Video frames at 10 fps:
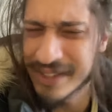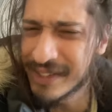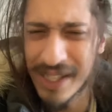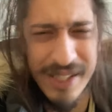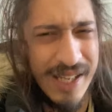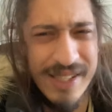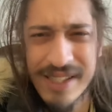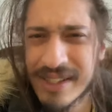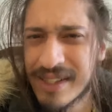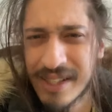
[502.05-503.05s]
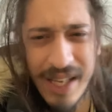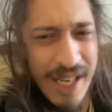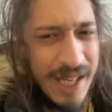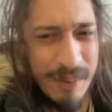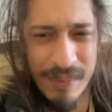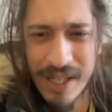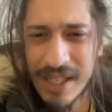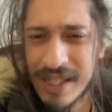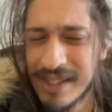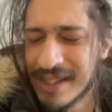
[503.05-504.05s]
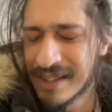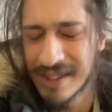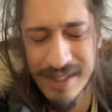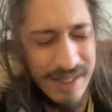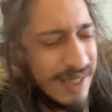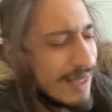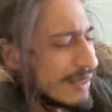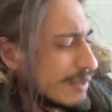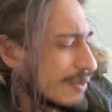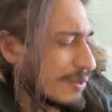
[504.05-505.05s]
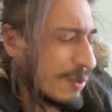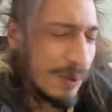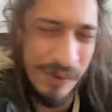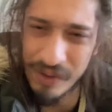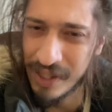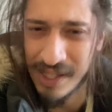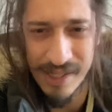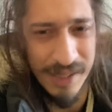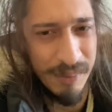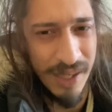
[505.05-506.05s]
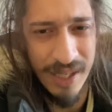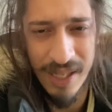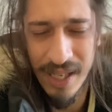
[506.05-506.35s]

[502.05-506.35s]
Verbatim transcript: It's it's, it's insane, man. It's insane. It's so crazy, man.